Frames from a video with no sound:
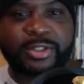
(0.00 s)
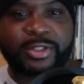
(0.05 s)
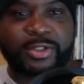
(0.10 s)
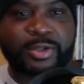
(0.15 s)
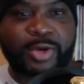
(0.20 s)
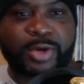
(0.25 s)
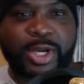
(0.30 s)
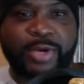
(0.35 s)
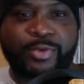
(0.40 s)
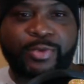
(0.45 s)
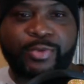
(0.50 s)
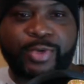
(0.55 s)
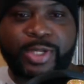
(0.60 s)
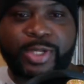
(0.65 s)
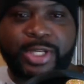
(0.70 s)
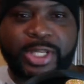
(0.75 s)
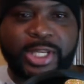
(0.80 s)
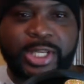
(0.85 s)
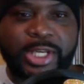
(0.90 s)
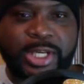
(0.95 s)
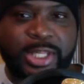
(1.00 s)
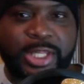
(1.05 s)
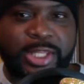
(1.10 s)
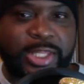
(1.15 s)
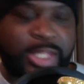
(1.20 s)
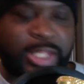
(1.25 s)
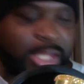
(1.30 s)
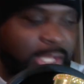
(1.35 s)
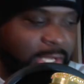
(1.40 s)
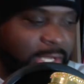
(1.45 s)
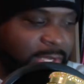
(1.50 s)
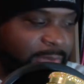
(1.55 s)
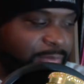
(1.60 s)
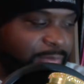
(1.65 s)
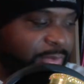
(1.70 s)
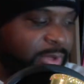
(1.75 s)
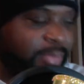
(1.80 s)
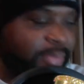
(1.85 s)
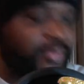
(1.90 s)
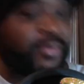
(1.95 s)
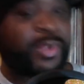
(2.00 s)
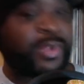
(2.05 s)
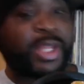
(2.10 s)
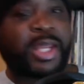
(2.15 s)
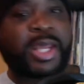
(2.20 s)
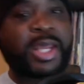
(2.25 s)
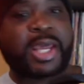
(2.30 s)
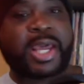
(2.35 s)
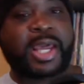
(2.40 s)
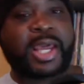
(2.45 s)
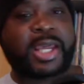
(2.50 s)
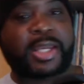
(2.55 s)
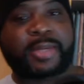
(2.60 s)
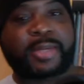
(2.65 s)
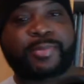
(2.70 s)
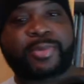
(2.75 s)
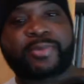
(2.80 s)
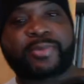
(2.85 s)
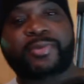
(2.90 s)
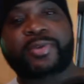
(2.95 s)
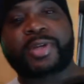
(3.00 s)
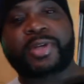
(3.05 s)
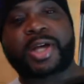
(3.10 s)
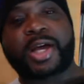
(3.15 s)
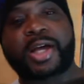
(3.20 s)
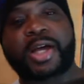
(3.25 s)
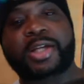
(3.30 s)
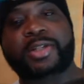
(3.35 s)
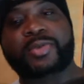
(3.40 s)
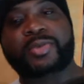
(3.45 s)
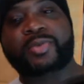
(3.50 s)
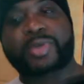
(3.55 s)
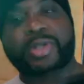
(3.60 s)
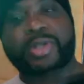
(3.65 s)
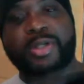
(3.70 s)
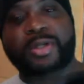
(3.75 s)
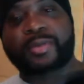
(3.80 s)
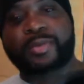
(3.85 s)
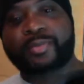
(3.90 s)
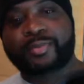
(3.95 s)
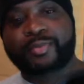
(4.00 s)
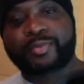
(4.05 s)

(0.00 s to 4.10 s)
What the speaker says: So I don't really need anything, but hey, if you guys want to